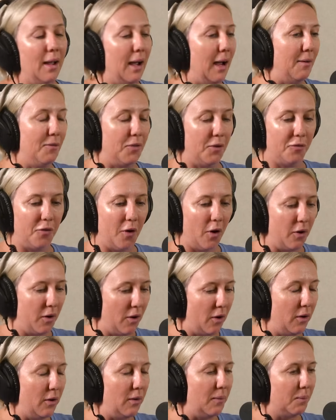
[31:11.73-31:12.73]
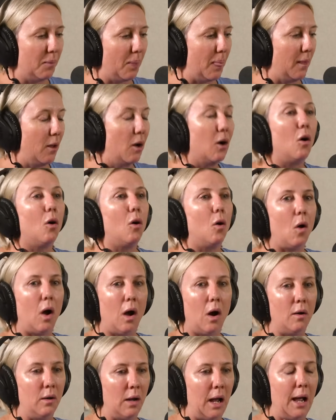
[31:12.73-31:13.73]
Have the photo.
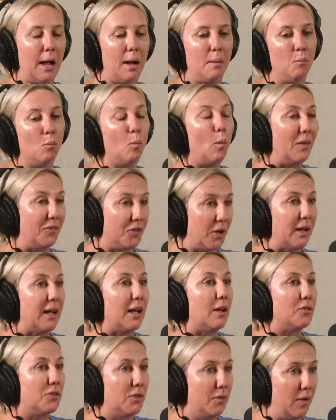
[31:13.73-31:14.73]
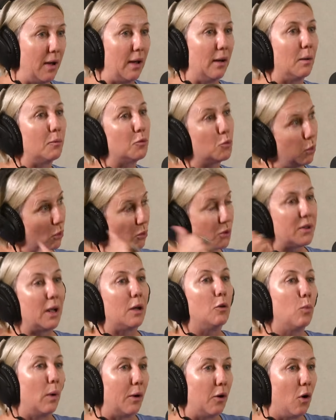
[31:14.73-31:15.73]
Once I get developed, we'll
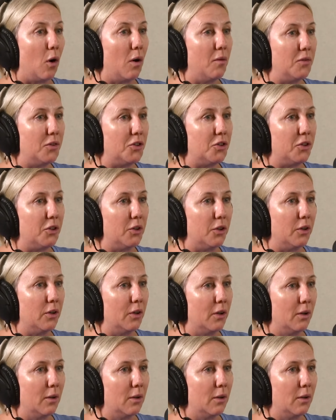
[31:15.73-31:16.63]
send one over to you.